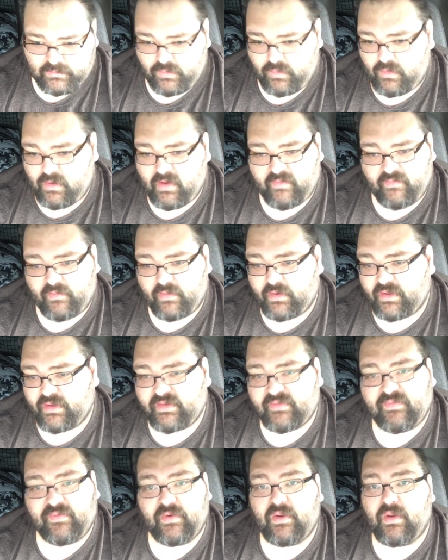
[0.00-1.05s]
whatever it
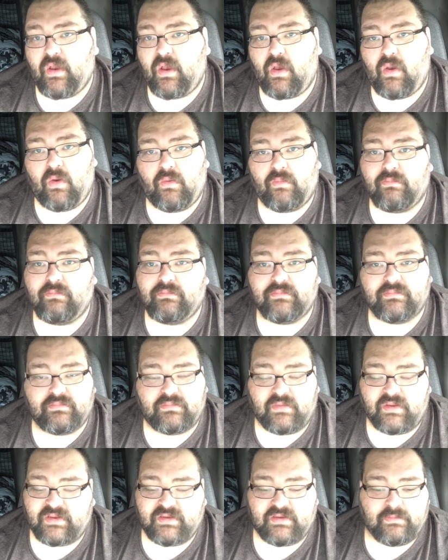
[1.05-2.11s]
is for you at home,
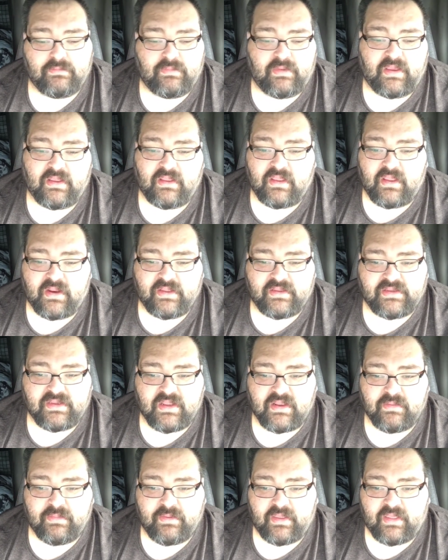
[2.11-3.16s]
doesn't mean that it's
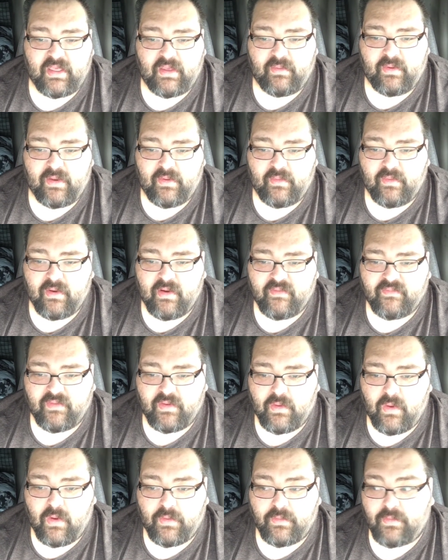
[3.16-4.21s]
going to be that way wherever
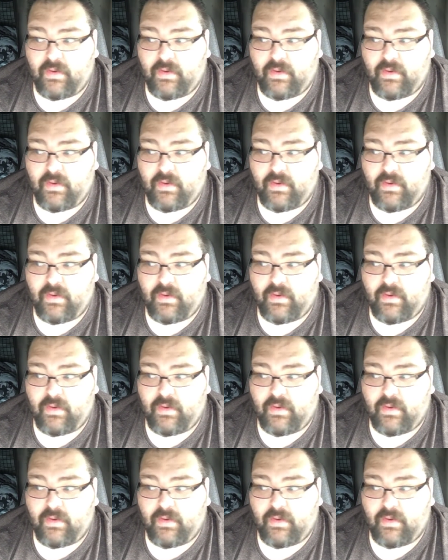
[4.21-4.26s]
you are.